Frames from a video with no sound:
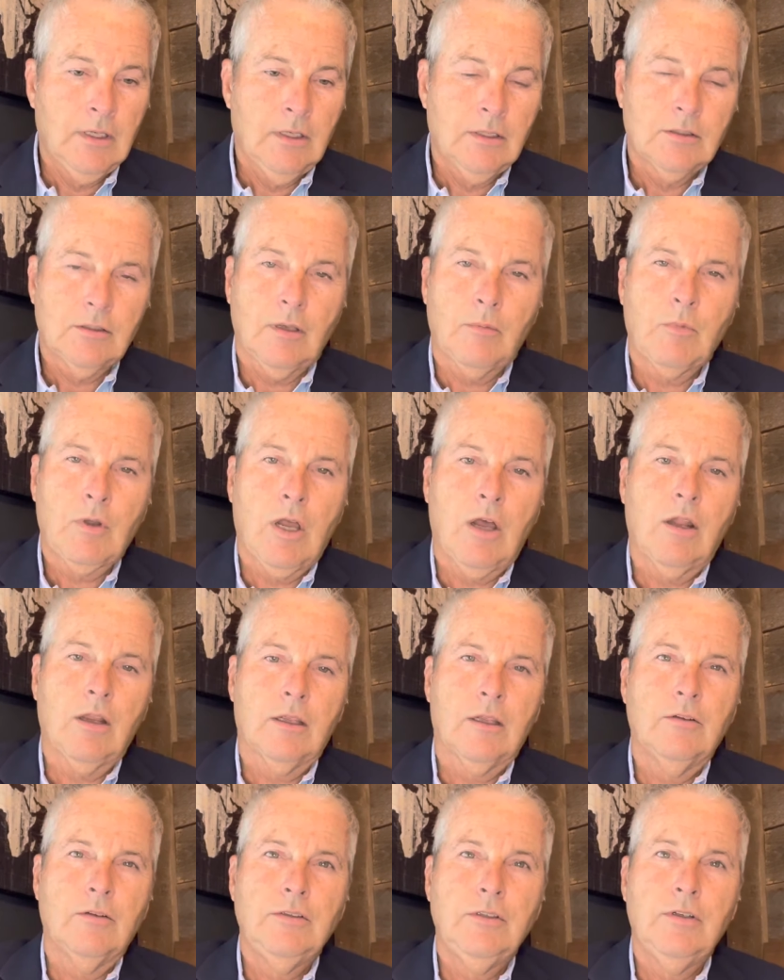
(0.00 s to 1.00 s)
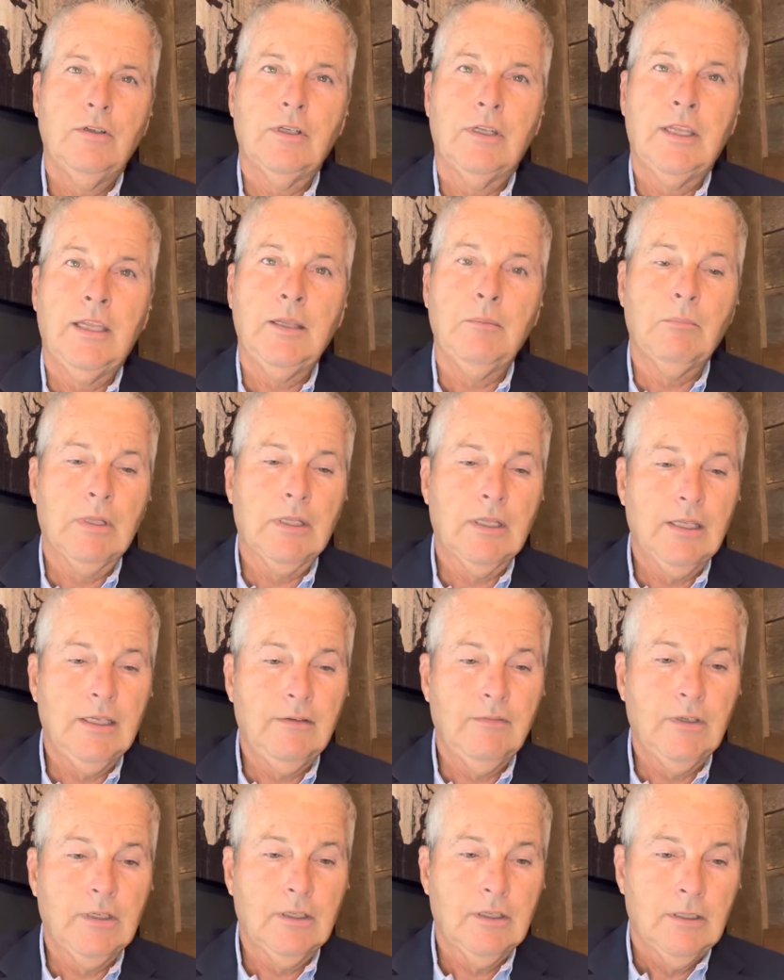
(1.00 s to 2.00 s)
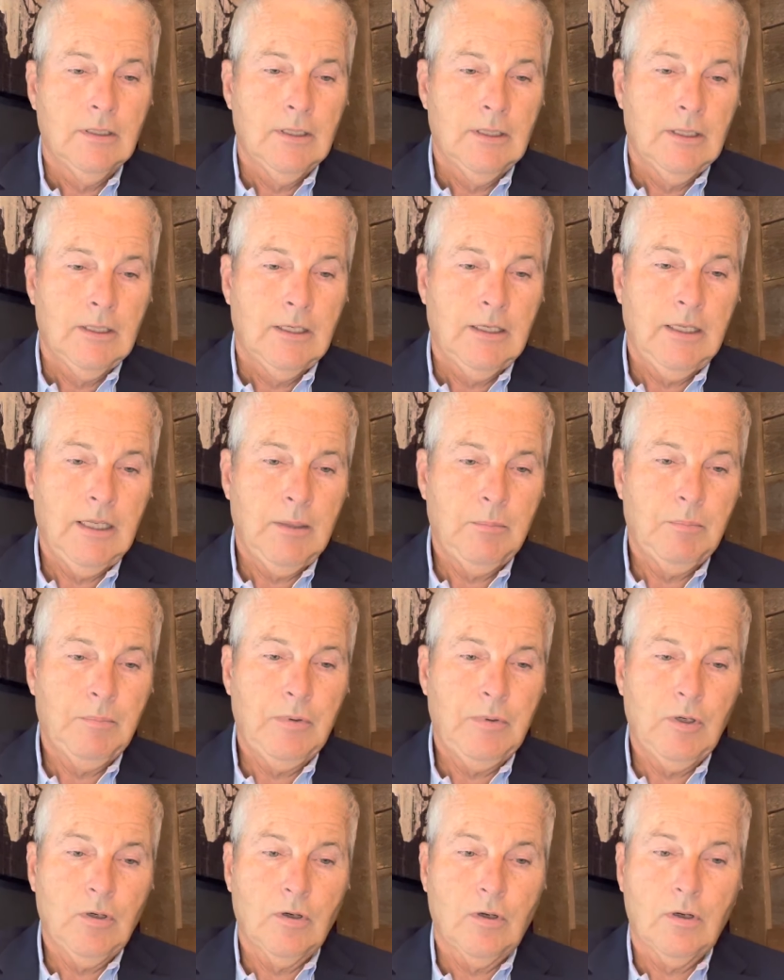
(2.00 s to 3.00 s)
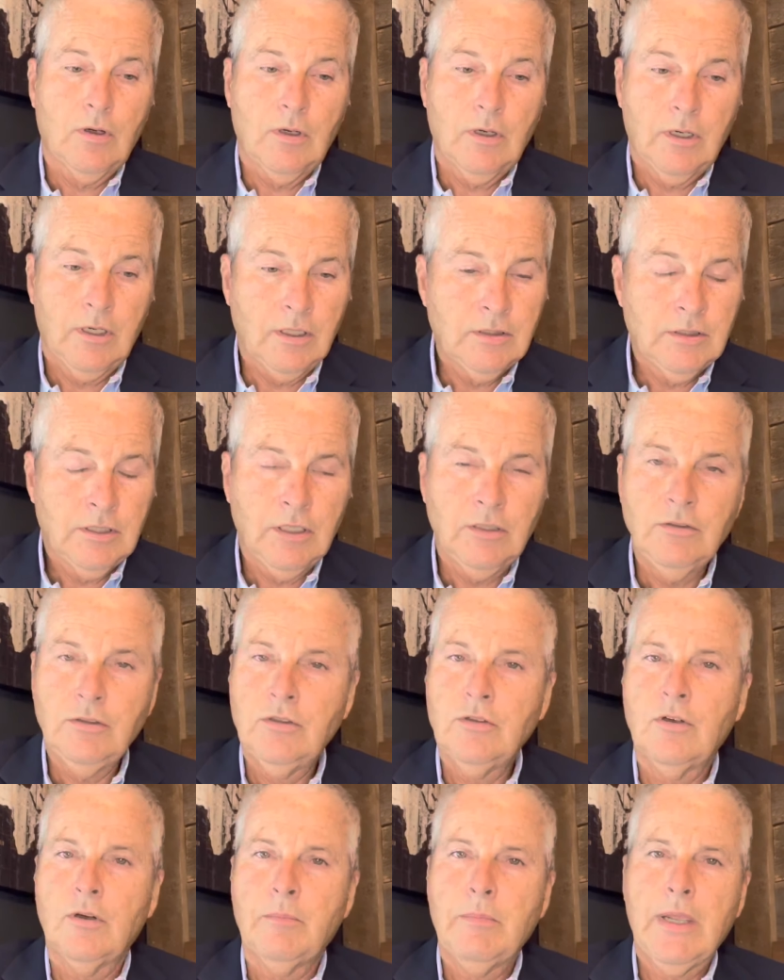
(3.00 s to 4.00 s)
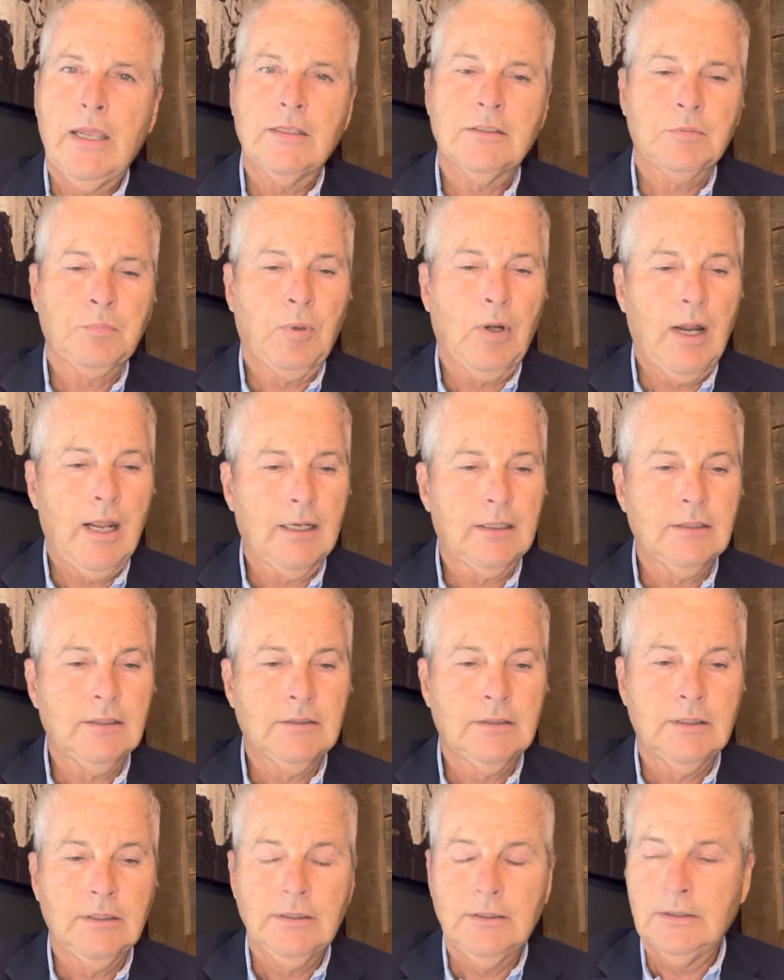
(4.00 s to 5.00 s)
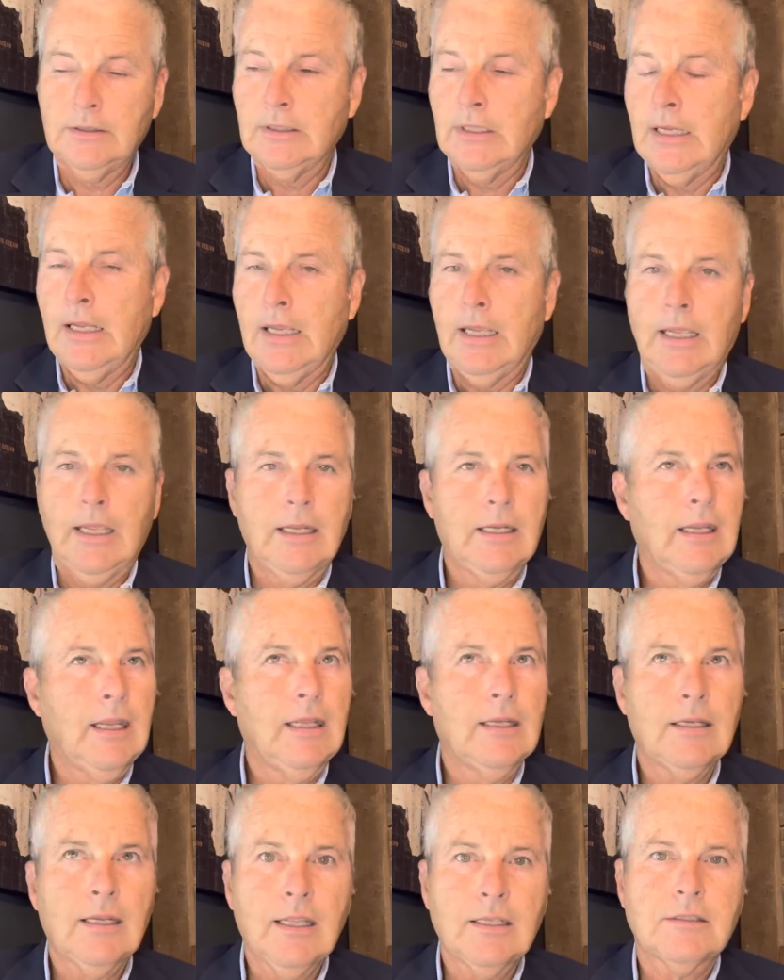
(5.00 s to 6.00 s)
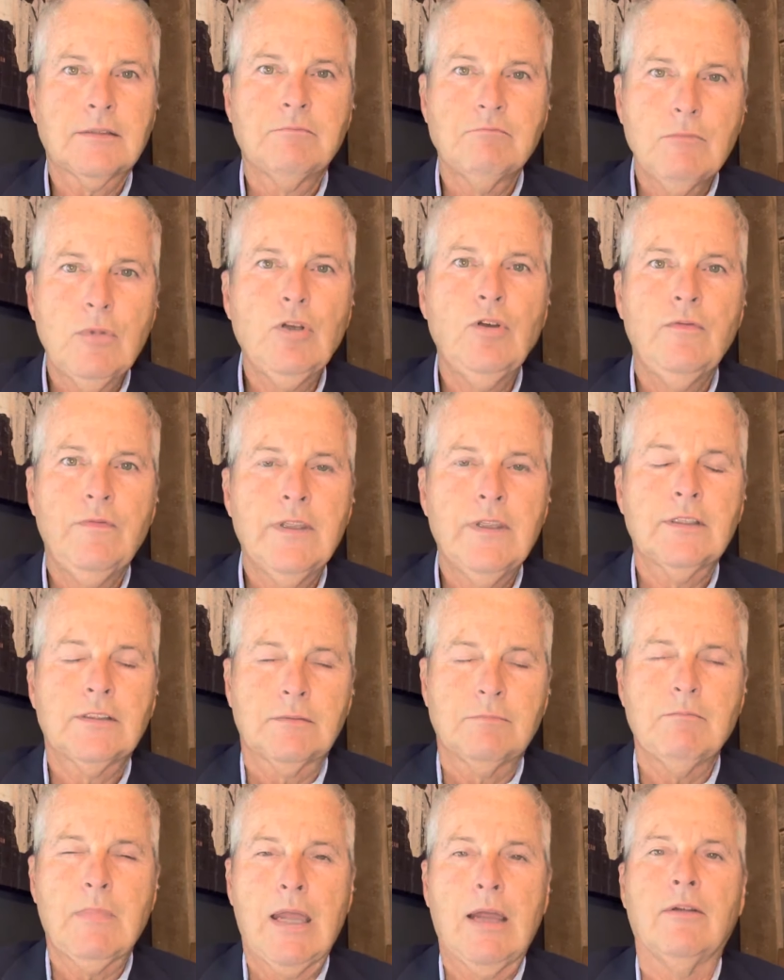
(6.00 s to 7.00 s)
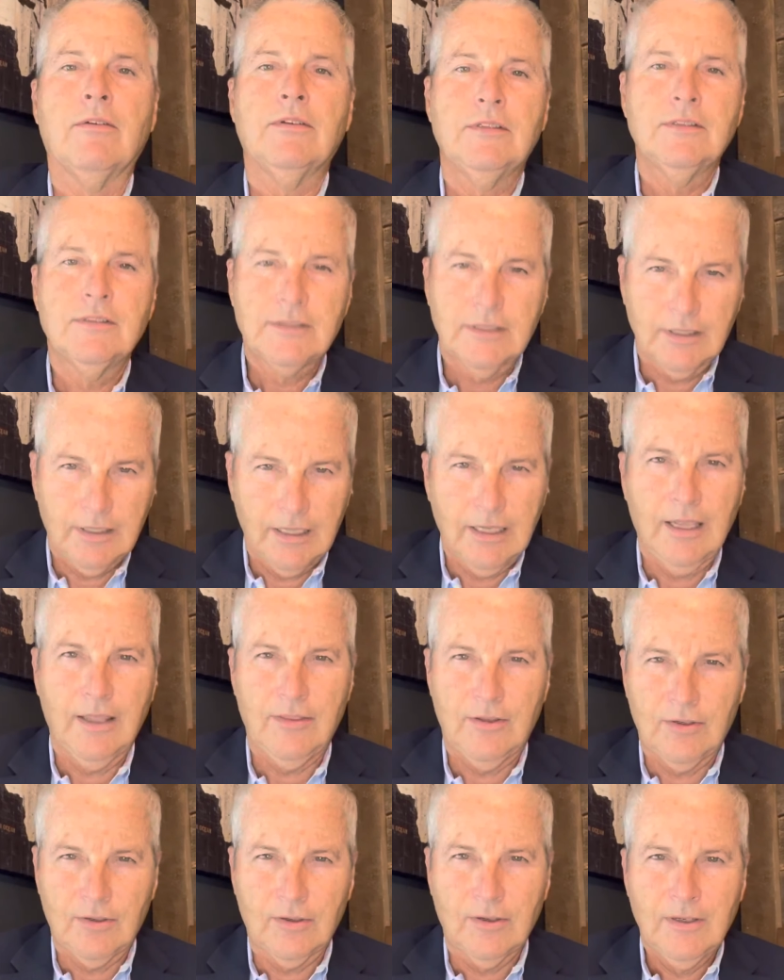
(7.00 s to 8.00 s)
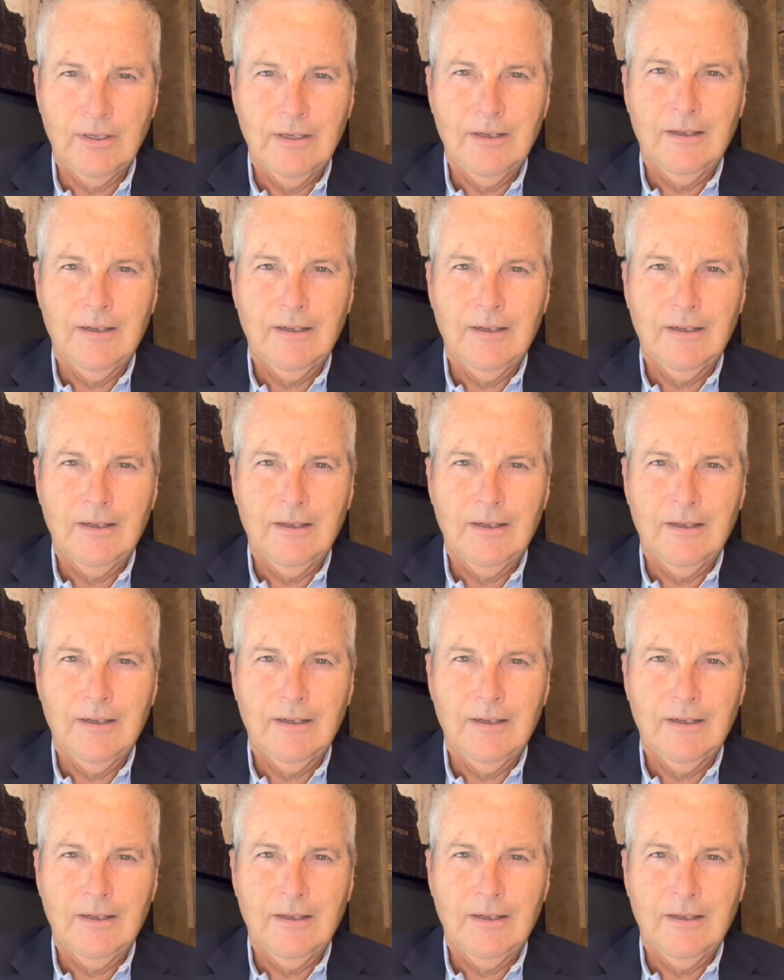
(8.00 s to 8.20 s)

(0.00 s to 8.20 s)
So I'm calling on you to keep believing, keep your continue your best practices, and and let's move this mountain together.